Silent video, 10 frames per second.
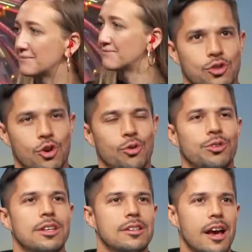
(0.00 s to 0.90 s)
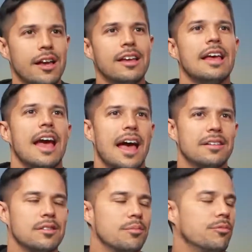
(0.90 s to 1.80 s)
So this guy had
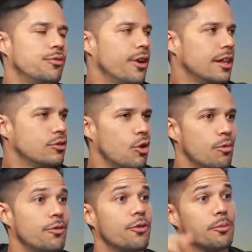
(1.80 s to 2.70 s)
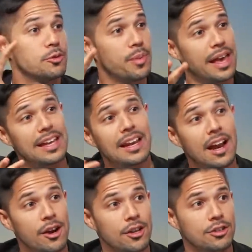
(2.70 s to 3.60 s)
some friends over from Spain and
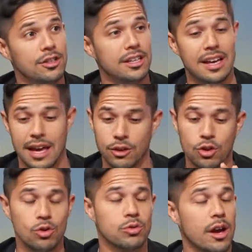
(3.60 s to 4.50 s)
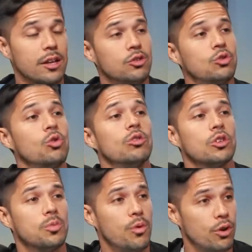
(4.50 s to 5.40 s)
Argentina, and those guys took the
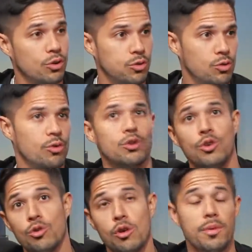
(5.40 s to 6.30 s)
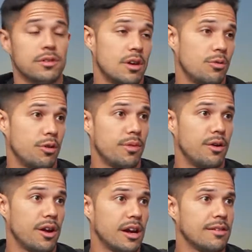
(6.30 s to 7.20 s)
sport to Europe and South
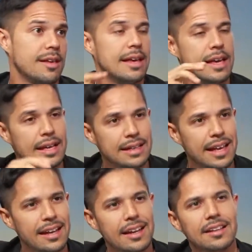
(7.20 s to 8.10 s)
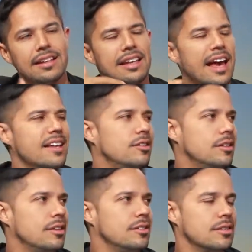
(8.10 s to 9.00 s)
America. Then in the
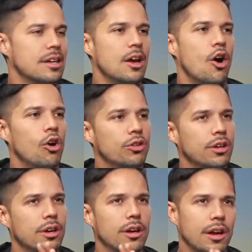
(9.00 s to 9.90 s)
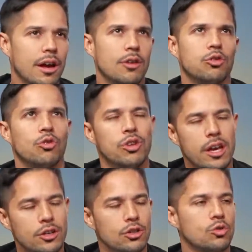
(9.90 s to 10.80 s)
90s, all the
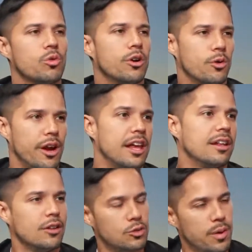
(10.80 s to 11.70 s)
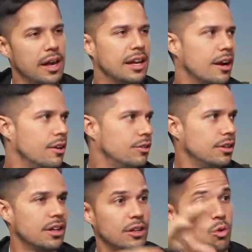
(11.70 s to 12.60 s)
associations were created in Spain,
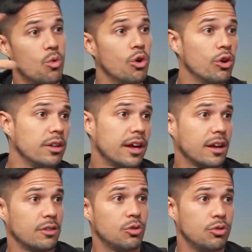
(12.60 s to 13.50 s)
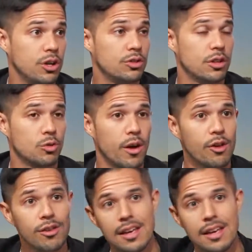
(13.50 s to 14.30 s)
Argentina, the World like association as well.